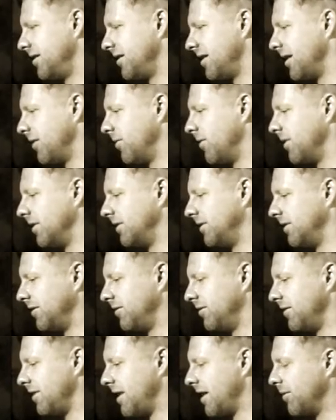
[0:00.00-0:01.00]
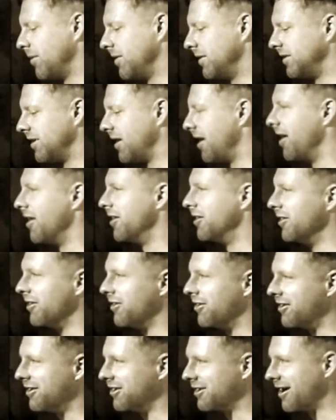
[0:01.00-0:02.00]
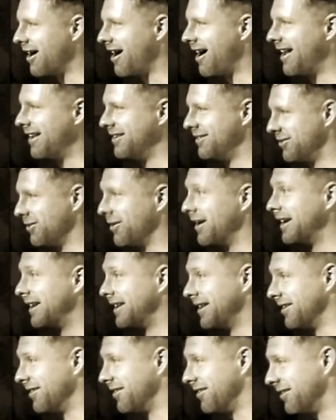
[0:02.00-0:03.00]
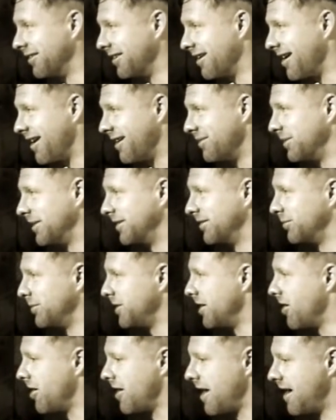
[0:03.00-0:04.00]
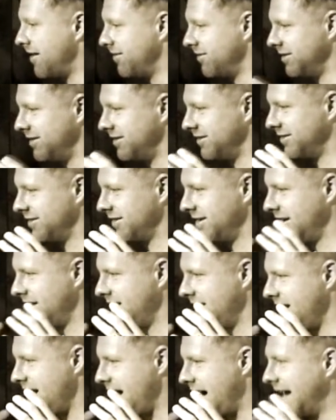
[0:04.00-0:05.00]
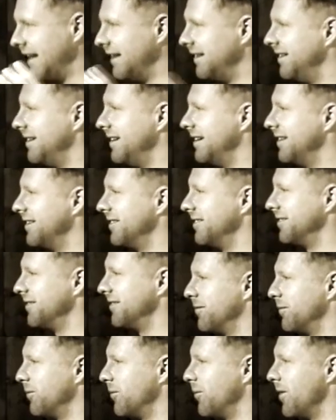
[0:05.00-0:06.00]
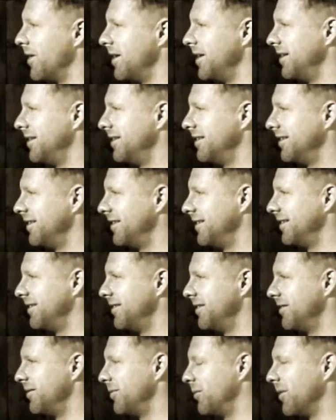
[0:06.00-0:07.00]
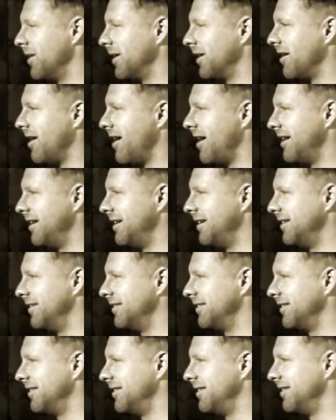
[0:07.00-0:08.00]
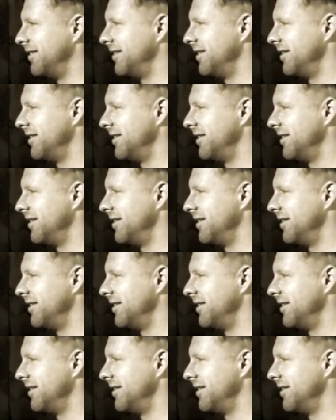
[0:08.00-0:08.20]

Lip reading: I want to unlearn God so I can learn God, because we all have these ideas what God is, and